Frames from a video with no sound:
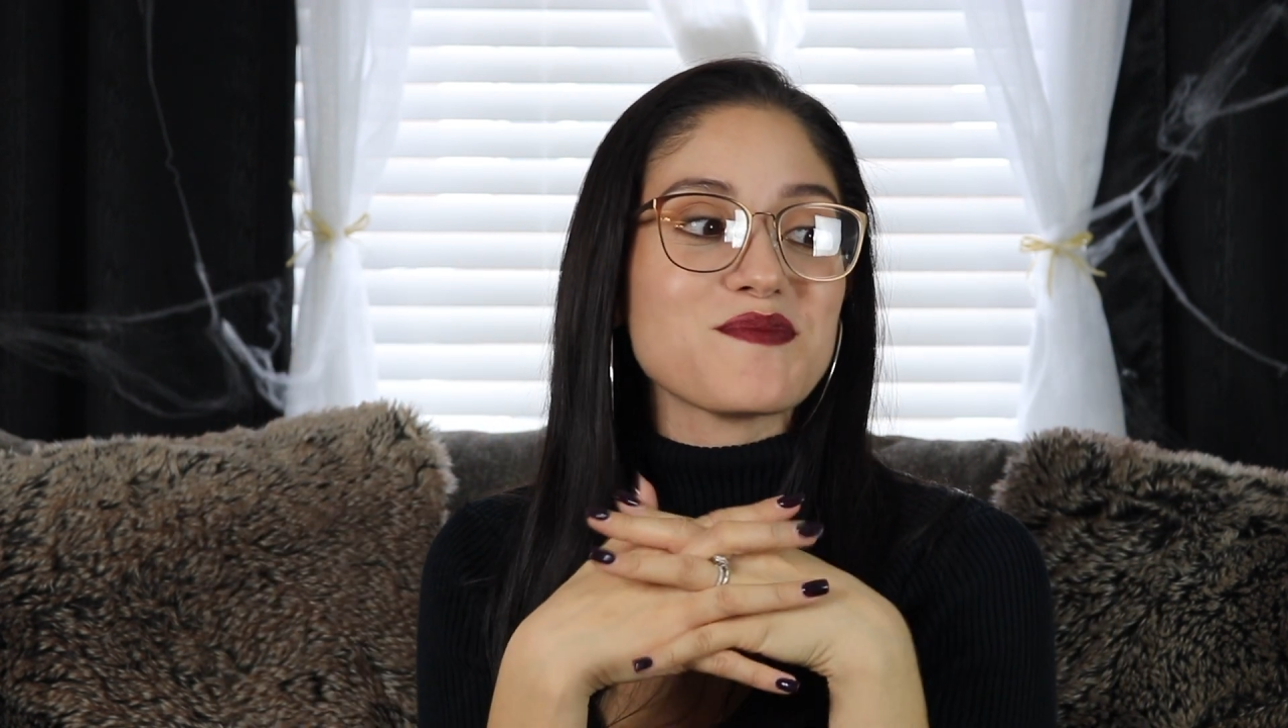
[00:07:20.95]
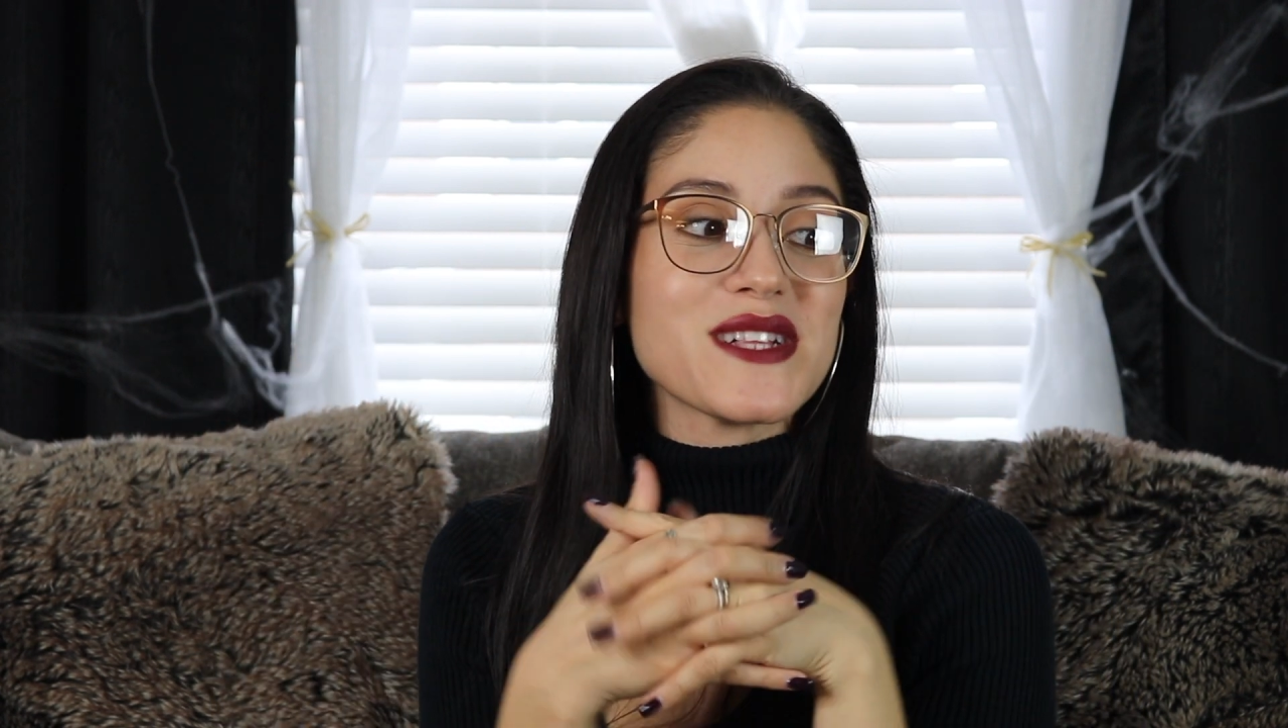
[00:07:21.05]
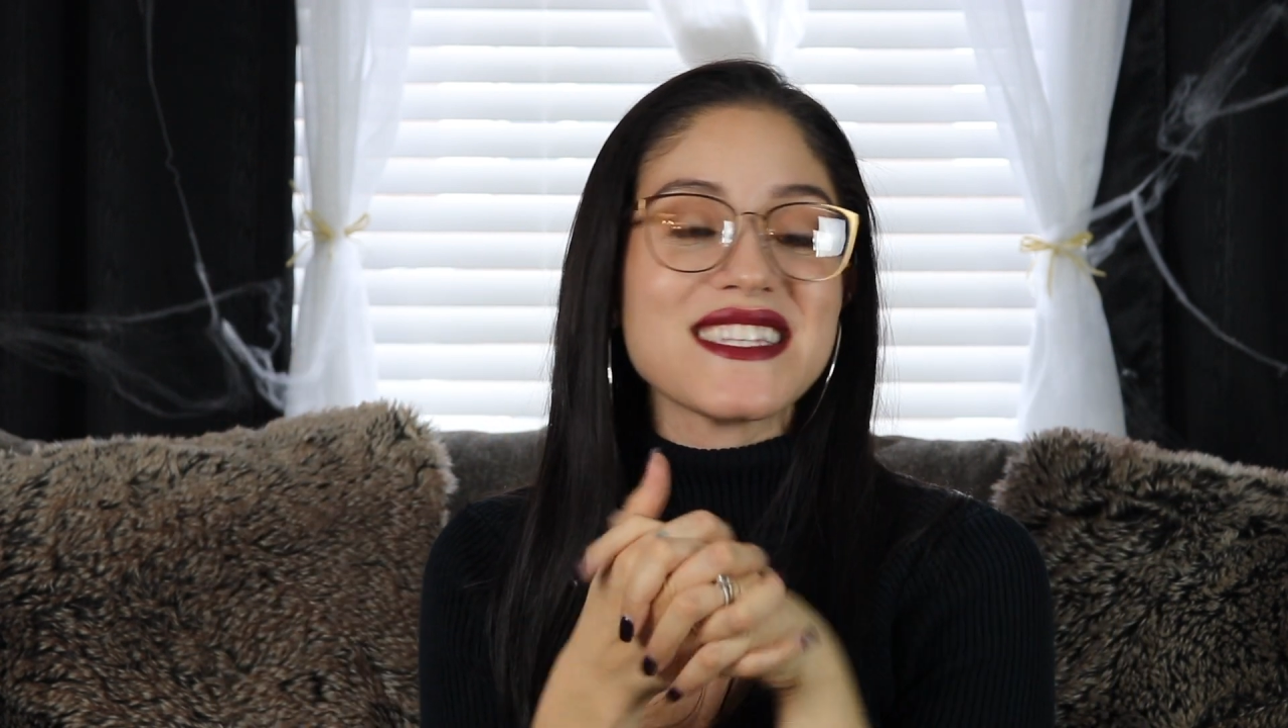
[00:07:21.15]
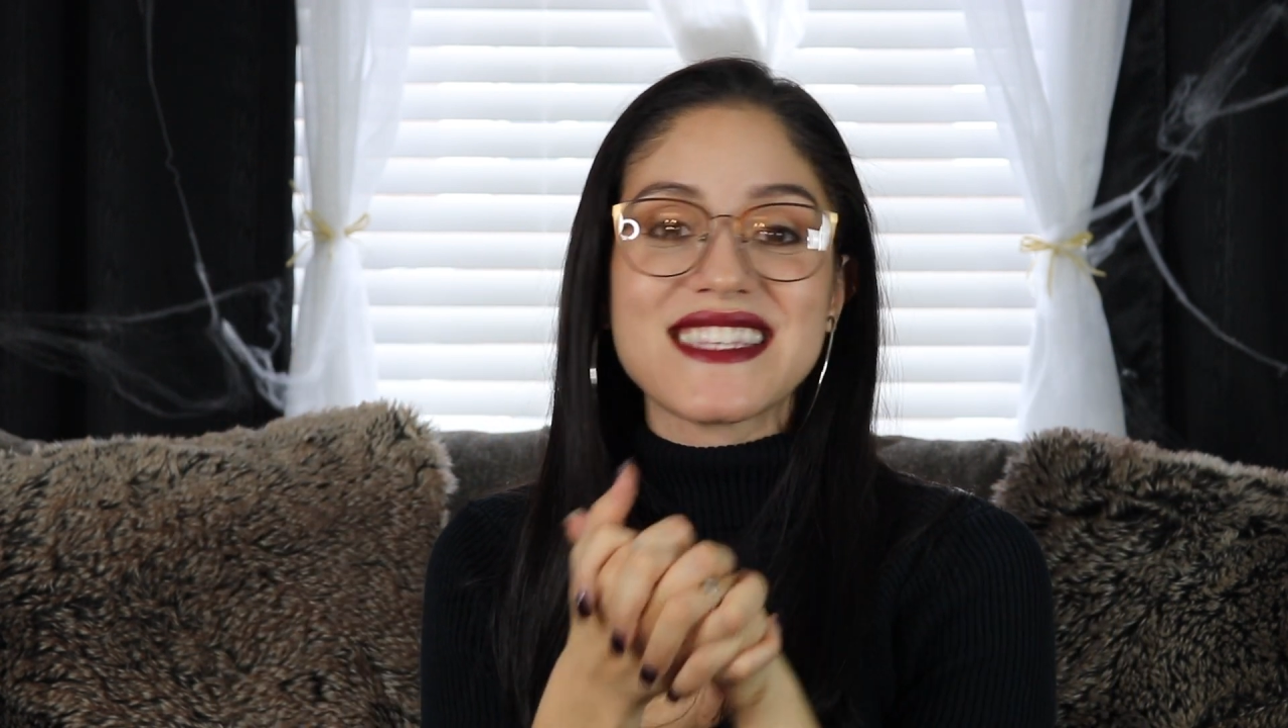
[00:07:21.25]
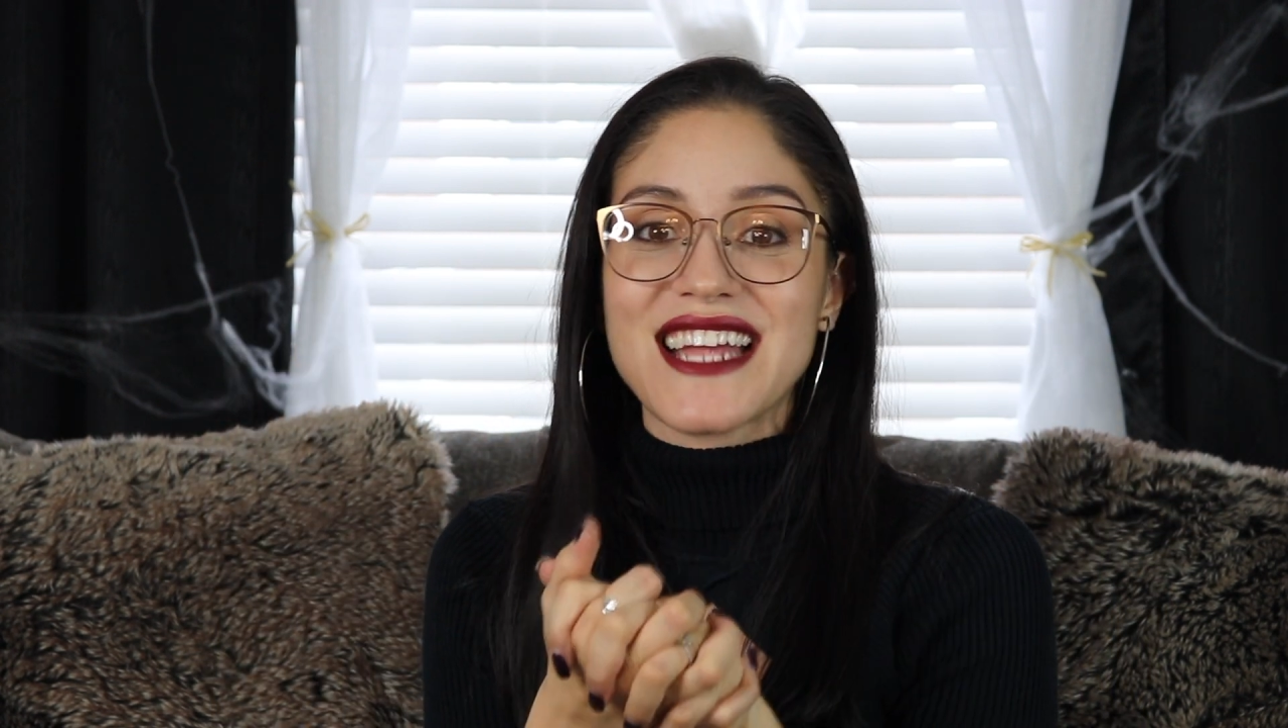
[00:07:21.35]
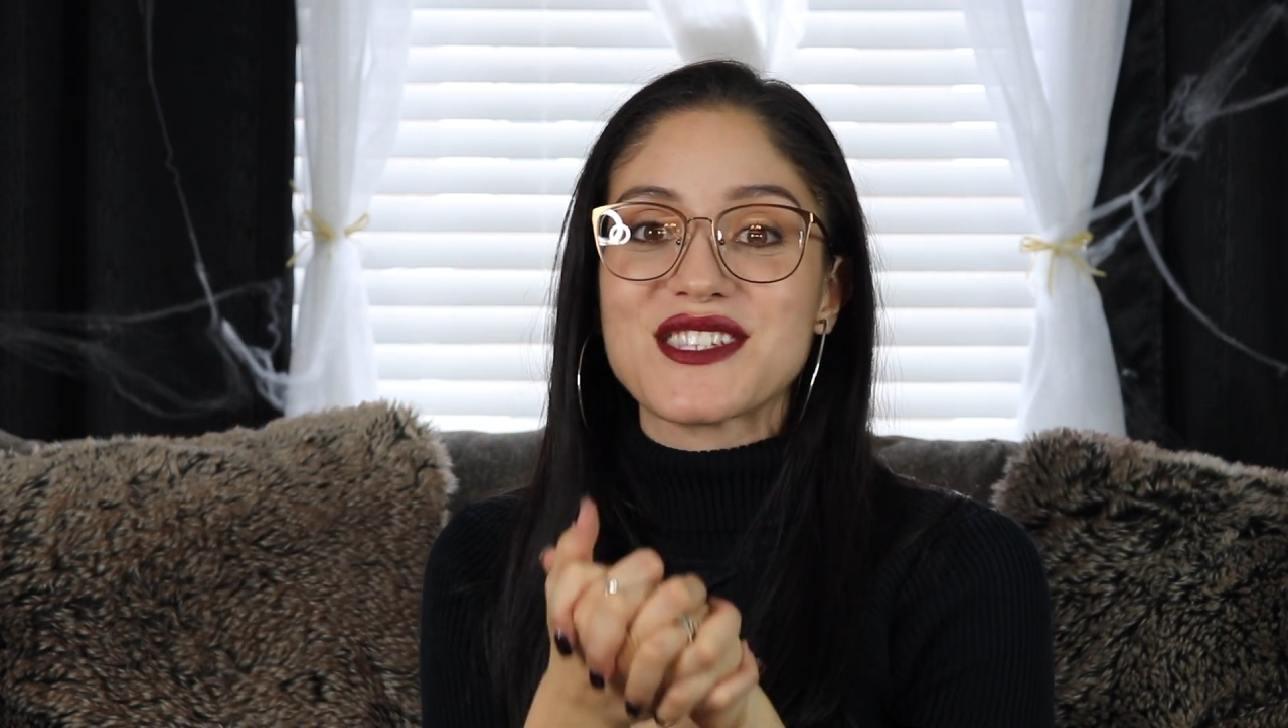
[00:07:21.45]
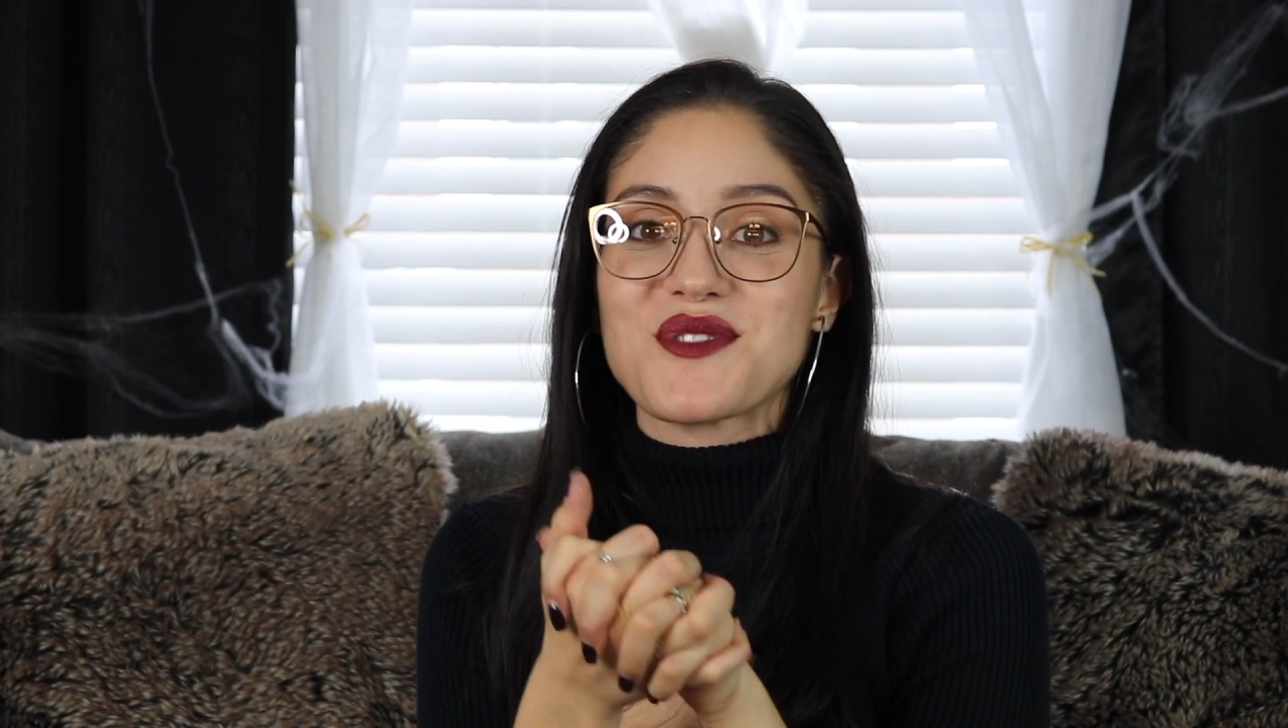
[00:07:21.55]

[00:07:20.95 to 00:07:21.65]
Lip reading: place gets